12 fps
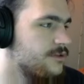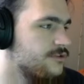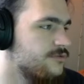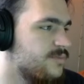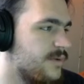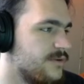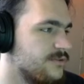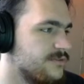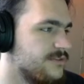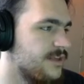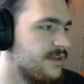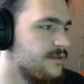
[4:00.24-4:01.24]
special
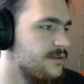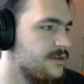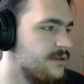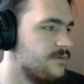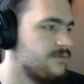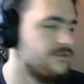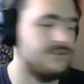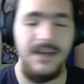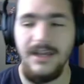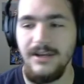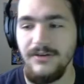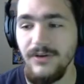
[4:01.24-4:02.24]
set, which is
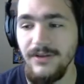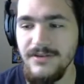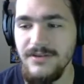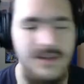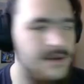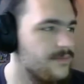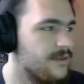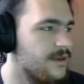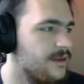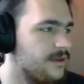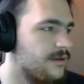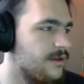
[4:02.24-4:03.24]
kind of around the same
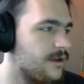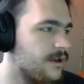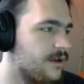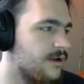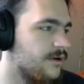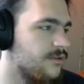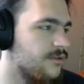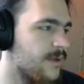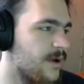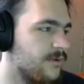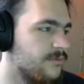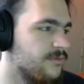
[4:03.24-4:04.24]
thing. Earth
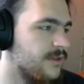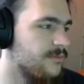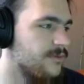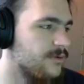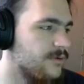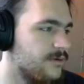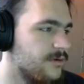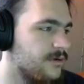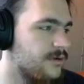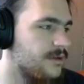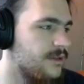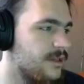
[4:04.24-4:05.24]
Power, Flamethrower,
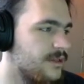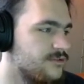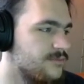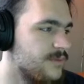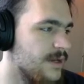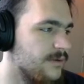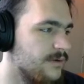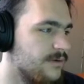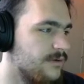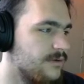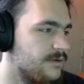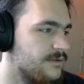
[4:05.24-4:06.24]
Ancient Power,
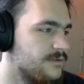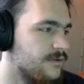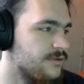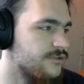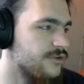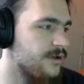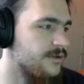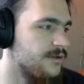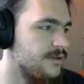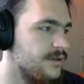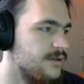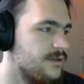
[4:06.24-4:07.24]
Tar Shot.
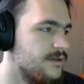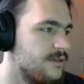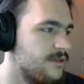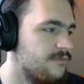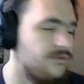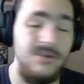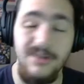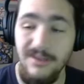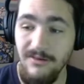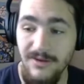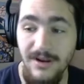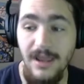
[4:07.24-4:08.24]
If you want to get
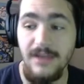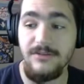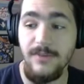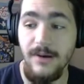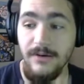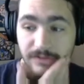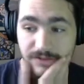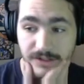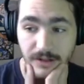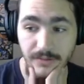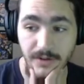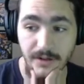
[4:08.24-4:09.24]
rid of Ancient Power for
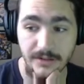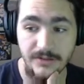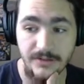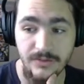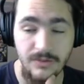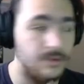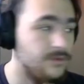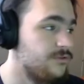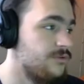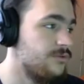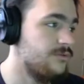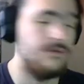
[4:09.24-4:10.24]
Stealth Rocks, or if
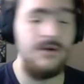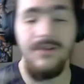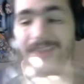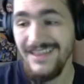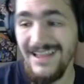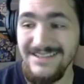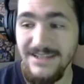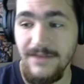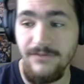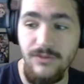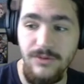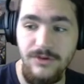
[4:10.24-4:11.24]
you, on the last set,
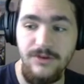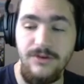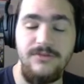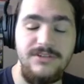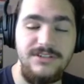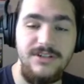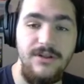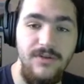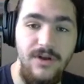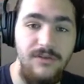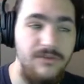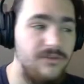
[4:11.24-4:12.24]
if you want to get rid of Stealth
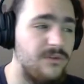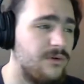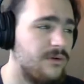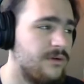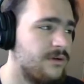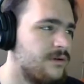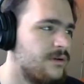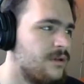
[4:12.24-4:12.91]
Rocks for